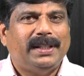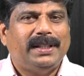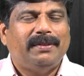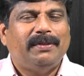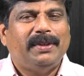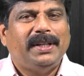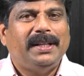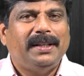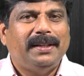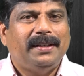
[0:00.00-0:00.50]

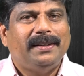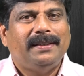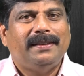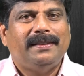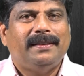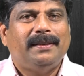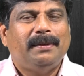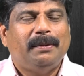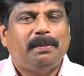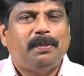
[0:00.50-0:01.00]
Very
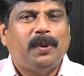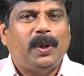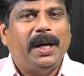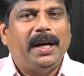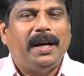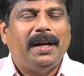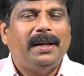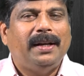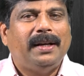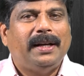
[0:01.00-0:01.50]

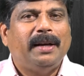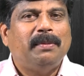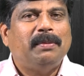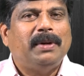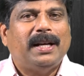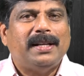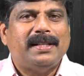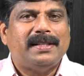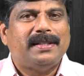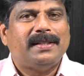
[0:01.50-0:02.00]
politely came and
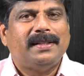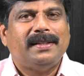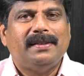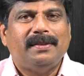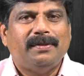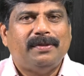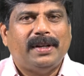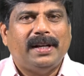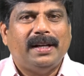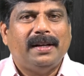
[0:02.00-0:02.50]
asked
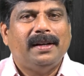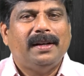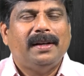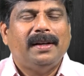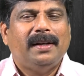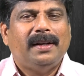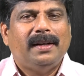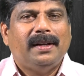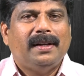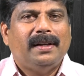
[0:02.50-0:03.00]
for a
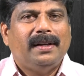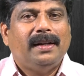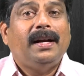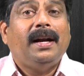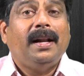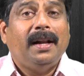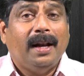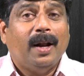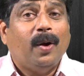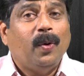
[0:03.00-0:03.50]

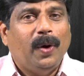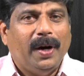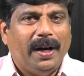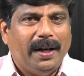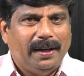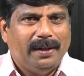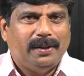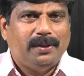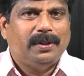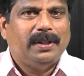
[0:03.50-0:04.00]
little
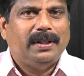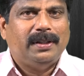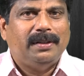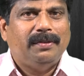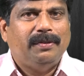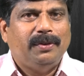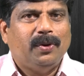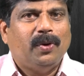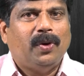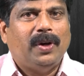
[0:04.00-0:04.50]
loudly so that
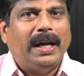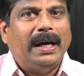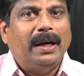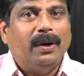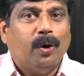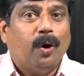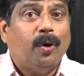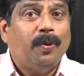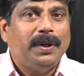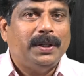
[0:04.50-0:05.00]
we all
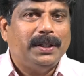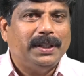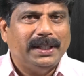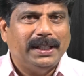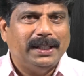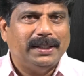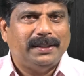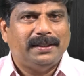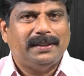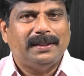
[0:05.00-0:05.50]
overheard
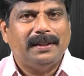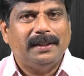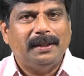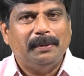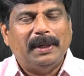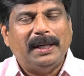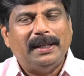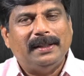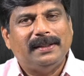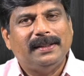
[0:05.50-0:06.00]
his
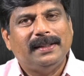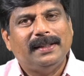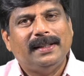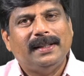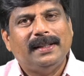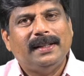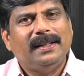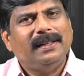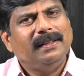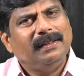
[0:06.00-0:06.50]
demand.
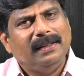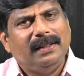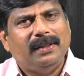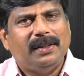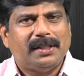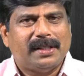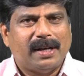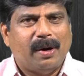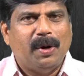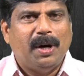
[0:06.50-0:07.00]
It
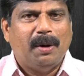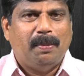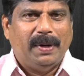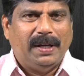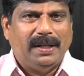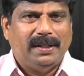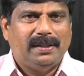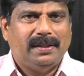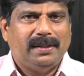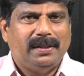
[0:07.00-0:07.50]
was a crowded
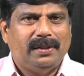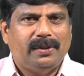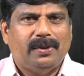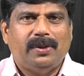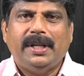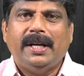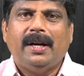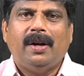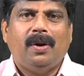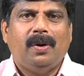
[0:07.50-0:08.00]
place, so
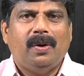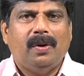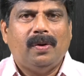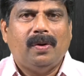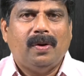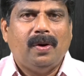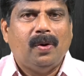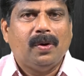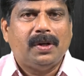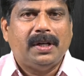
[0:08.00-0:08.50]
they
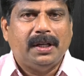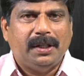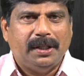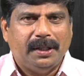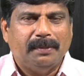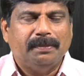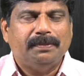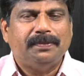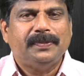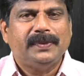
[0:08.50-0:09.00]
all looked at
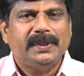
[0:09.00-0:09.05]
him.